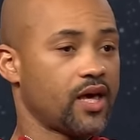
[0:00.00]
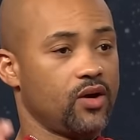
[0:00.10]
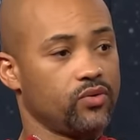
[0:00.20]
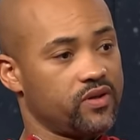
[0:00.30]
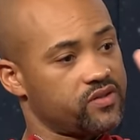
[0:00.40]

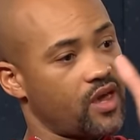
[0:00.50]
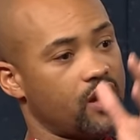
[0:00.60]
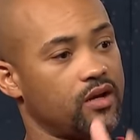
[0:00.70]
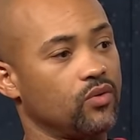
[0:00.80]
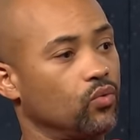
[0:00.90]
Hey, when this
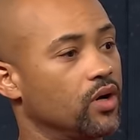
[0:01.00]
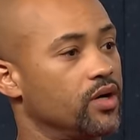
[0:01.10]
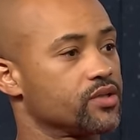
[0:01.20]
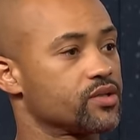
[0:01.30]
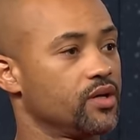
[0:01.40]
candidate
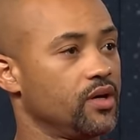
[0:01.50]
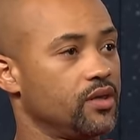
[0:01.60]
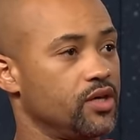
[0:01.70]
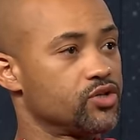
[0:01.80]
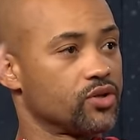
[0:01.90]
was,
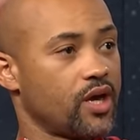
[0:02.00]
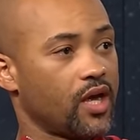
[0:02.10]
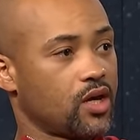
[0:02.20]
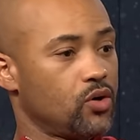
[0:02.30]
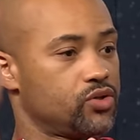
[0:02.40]
these are the
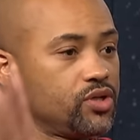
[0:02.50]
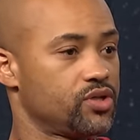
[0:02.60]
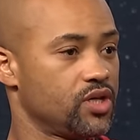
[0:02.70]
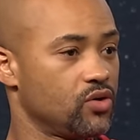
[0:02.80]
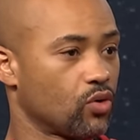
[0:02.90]
head
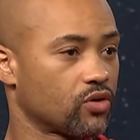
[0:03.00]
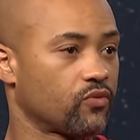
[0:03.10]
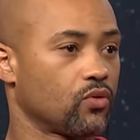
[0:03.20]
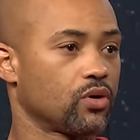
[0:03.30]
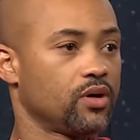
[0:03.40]
coaches he worked
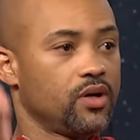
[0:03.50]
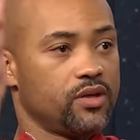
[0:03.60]
for.